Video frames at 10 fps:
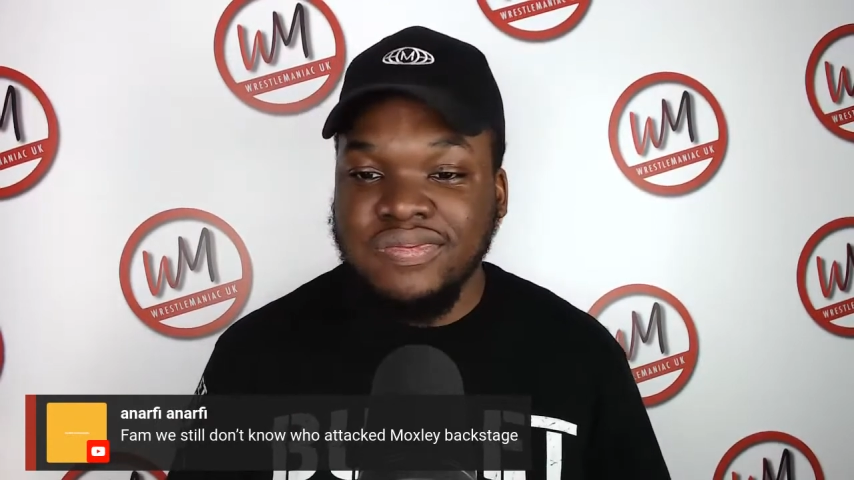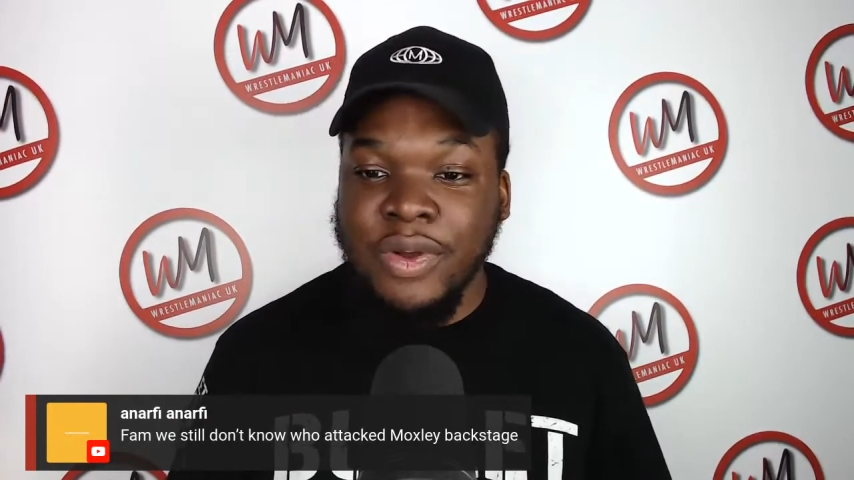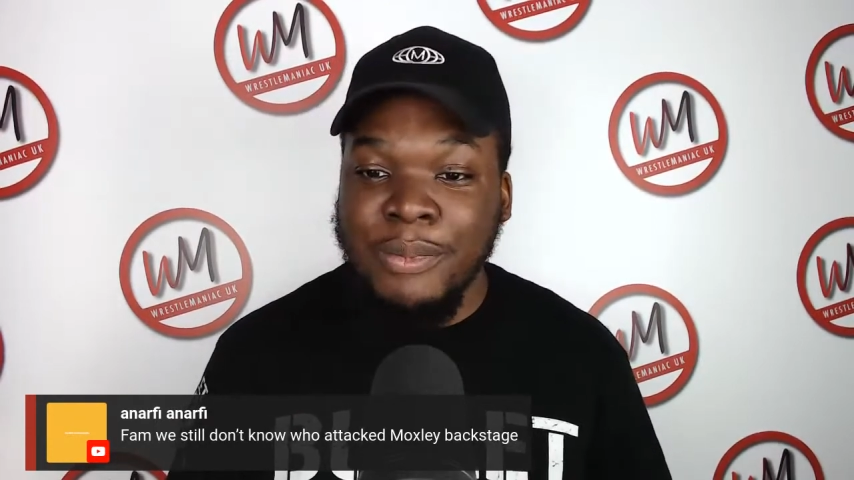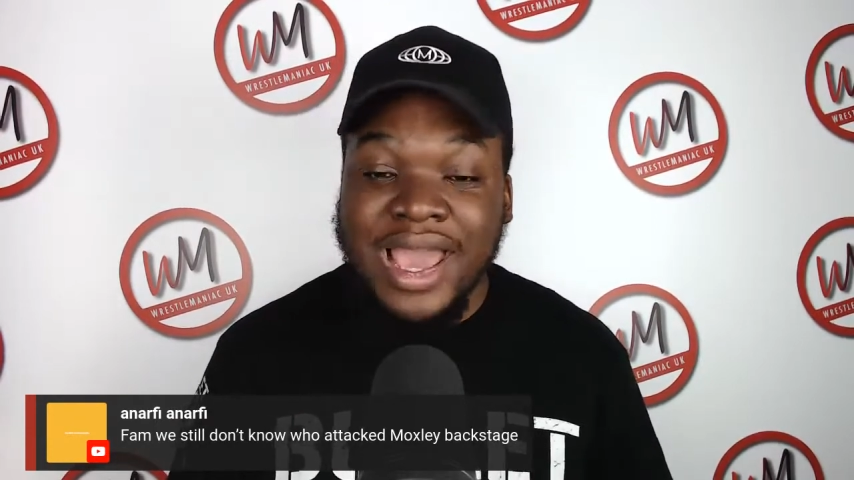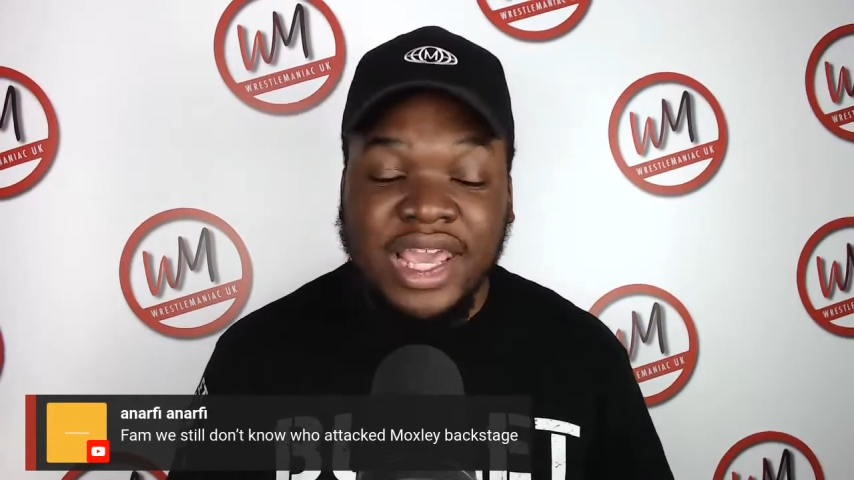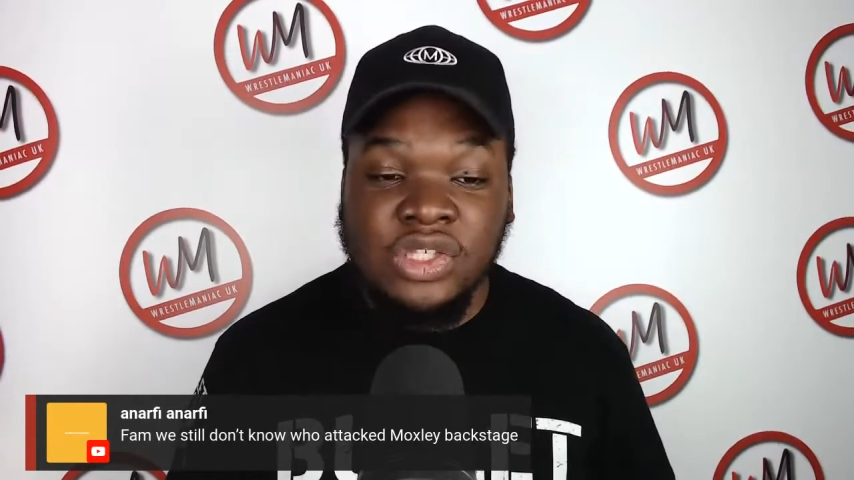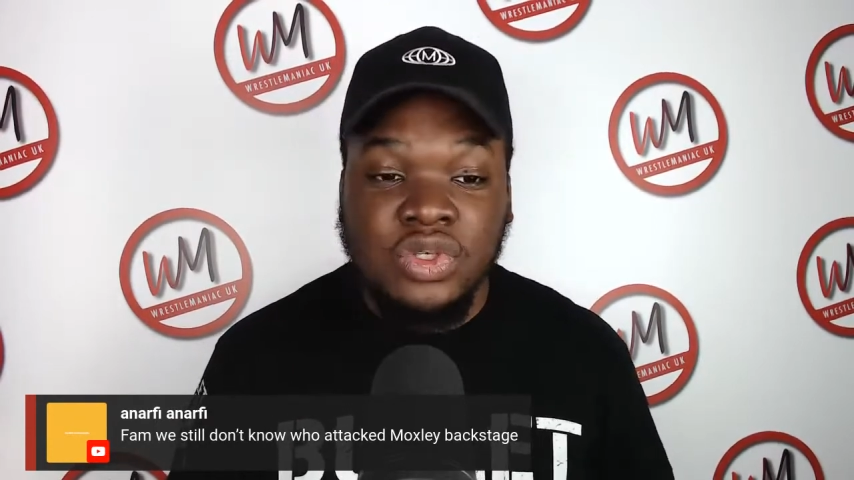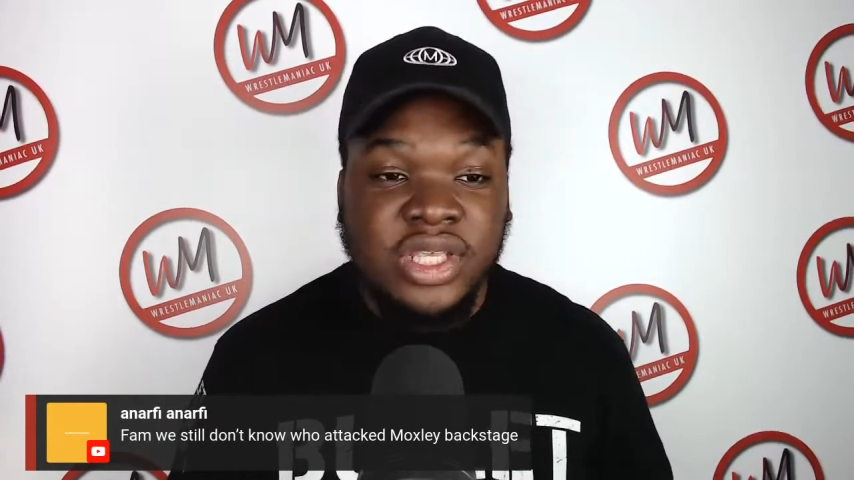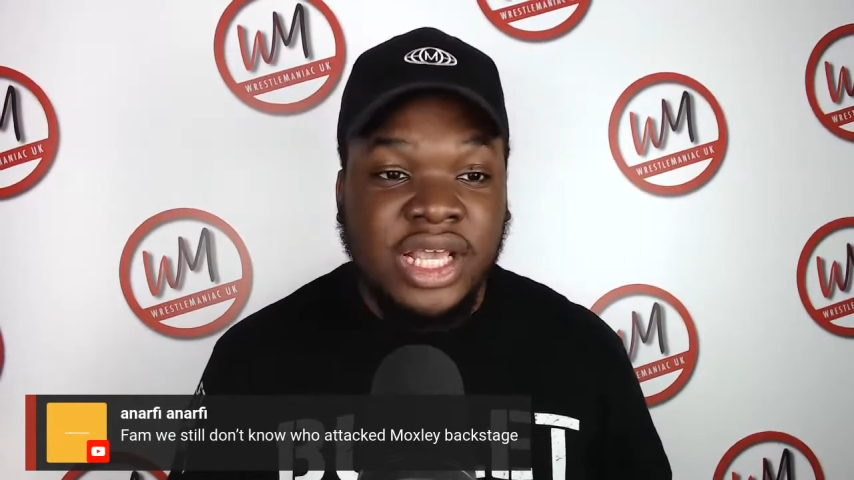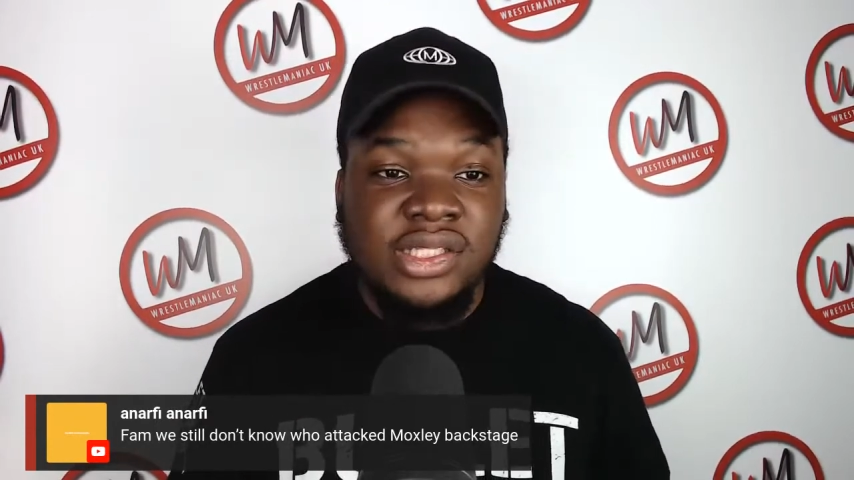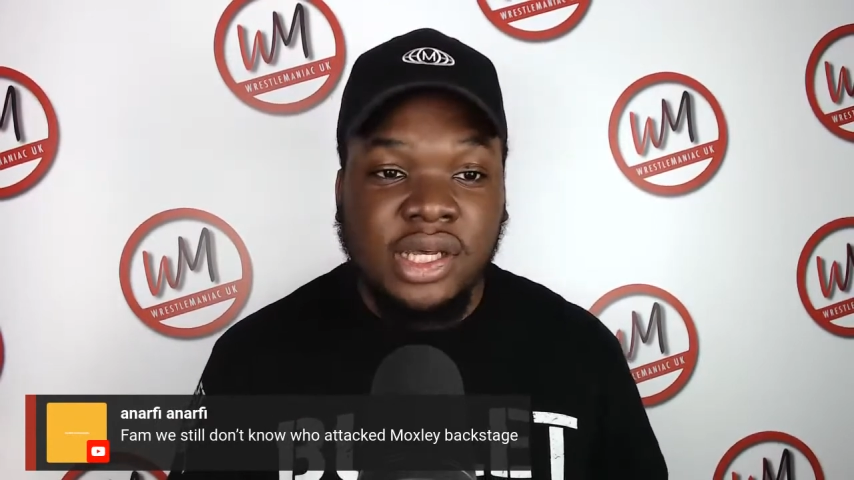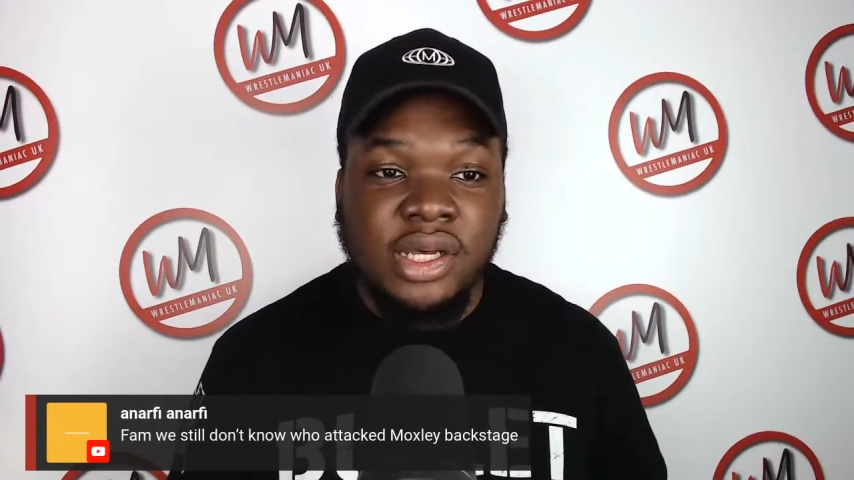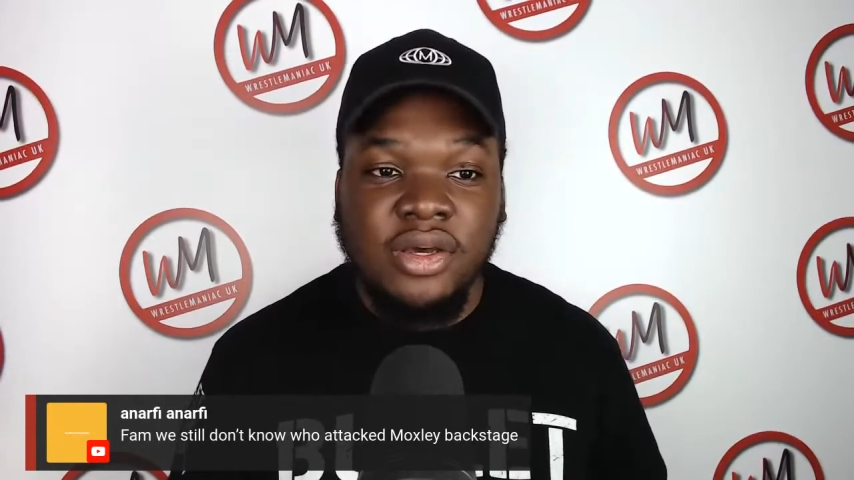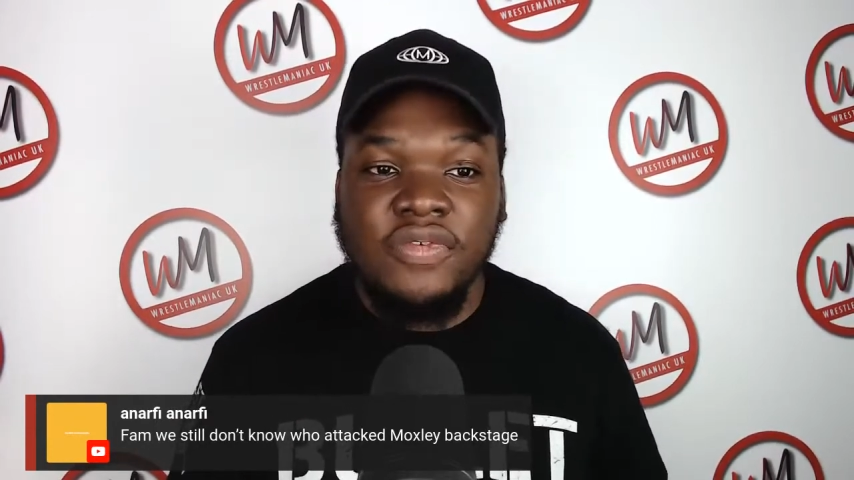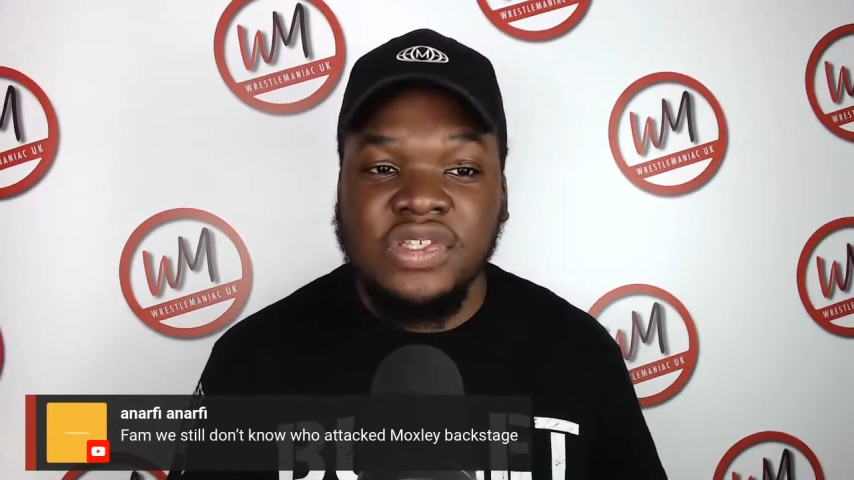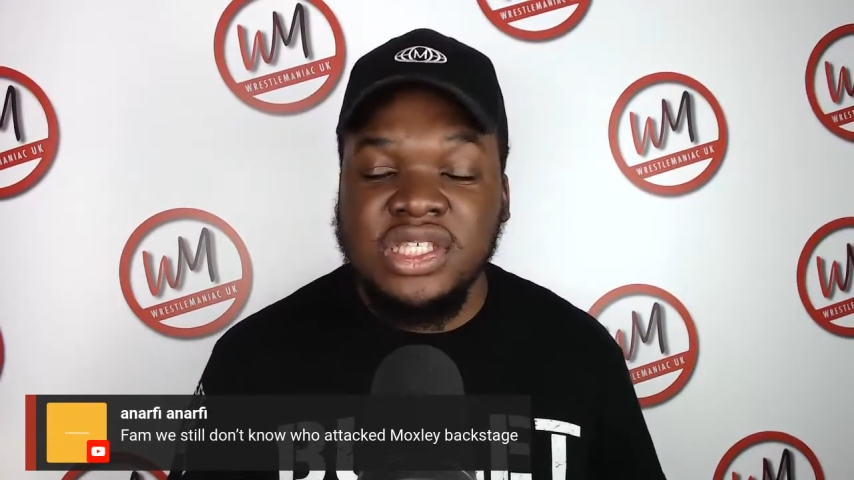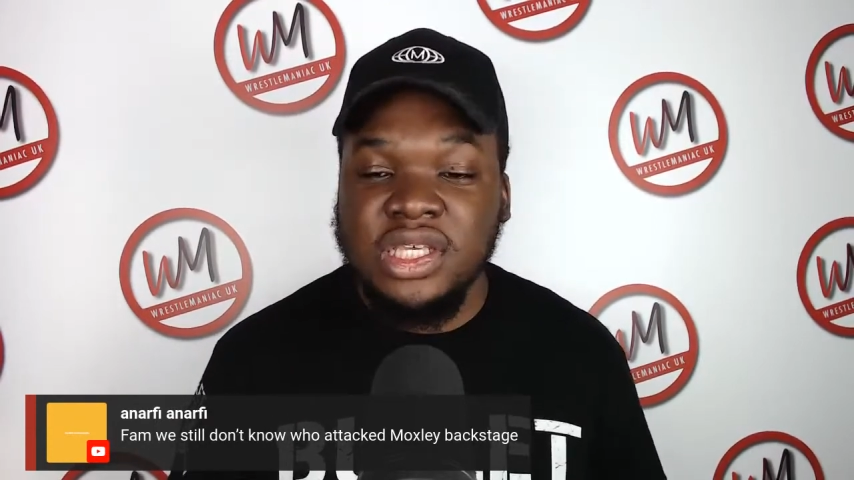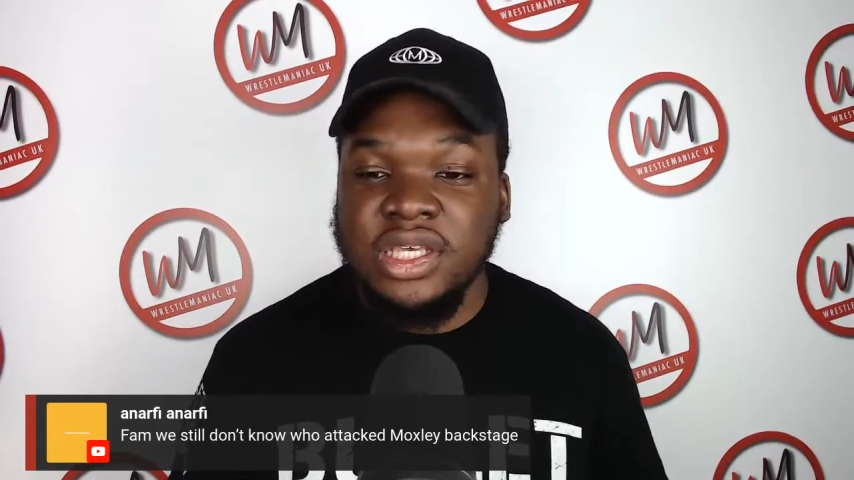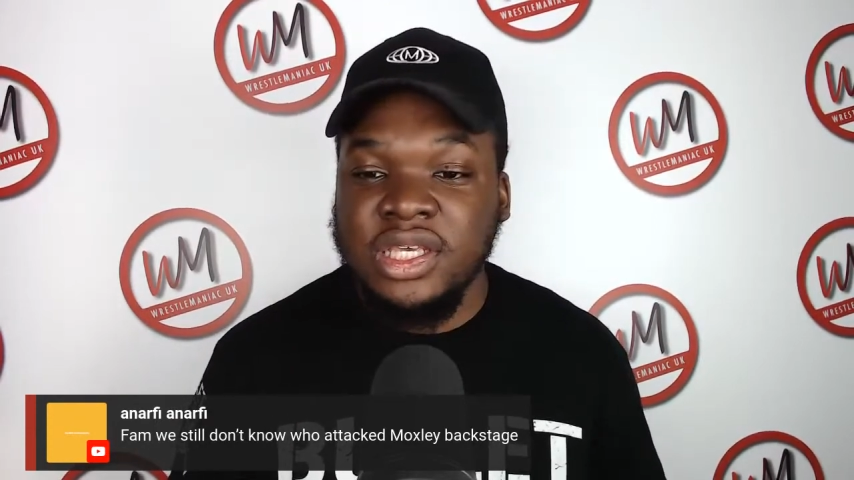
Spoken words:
My guess was Kenta. Obviously,